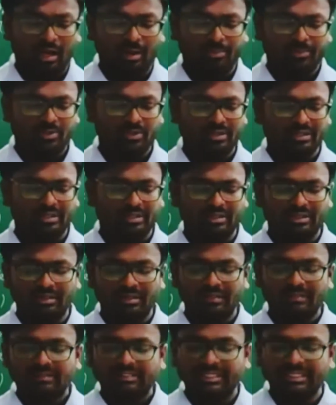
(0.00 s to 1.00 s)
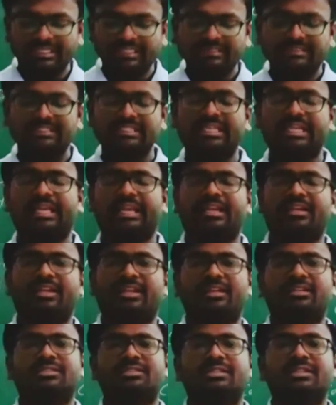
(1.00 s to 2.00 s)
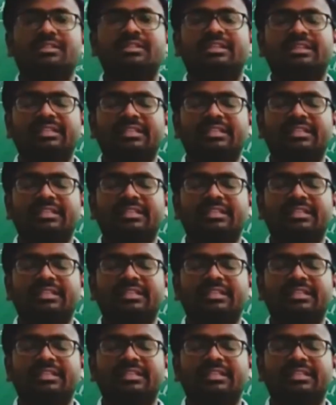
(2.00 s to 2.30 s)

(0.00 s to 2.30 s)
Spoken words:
option 3 is the correct answer,